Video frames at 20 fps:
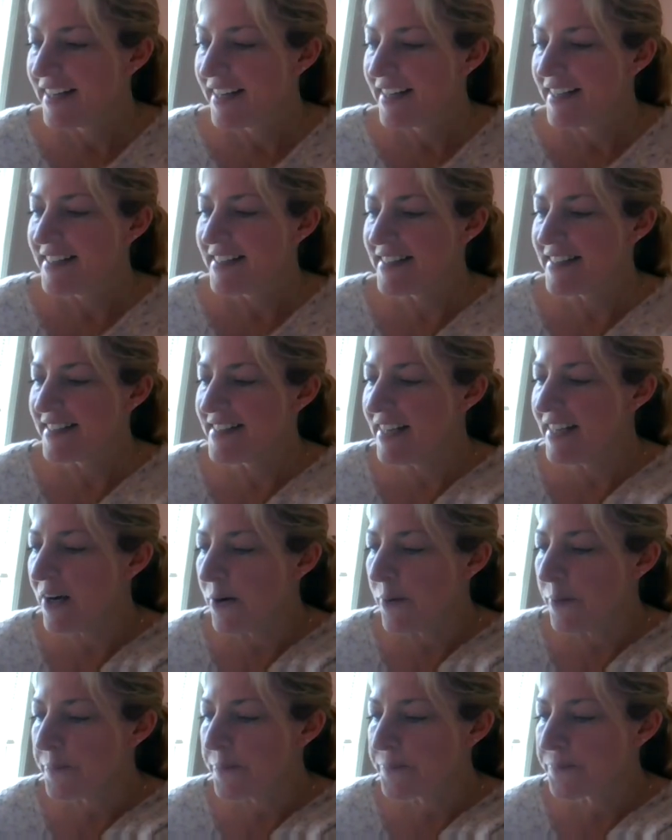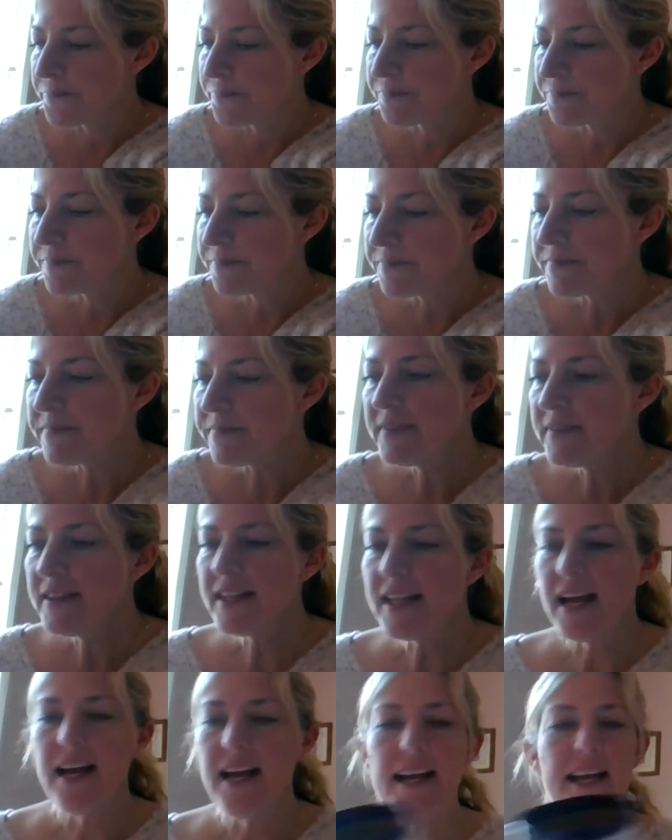So,
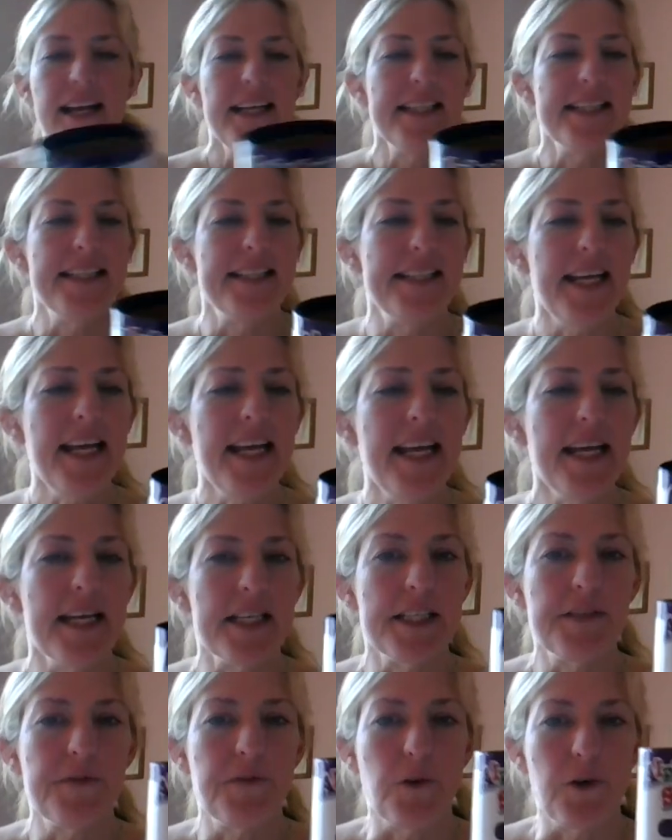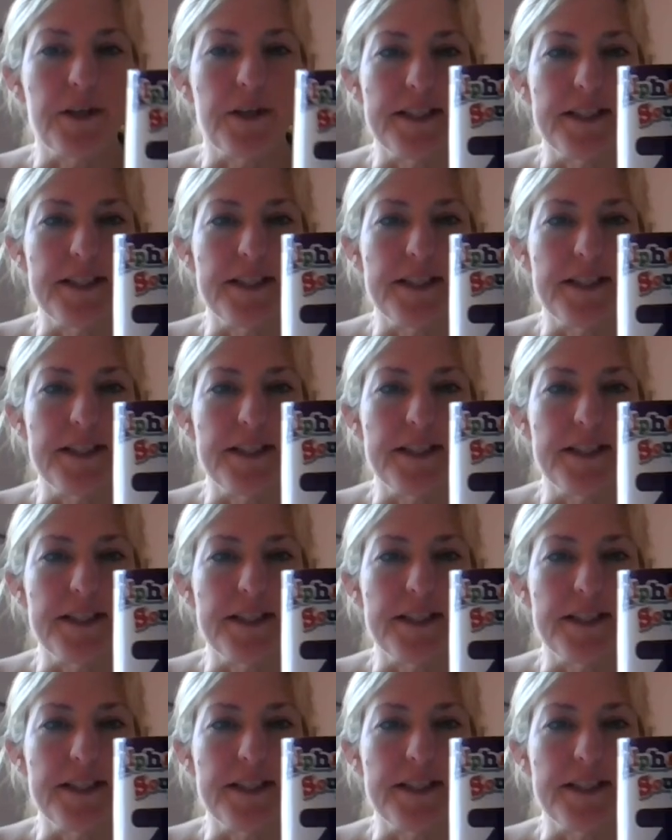Z is for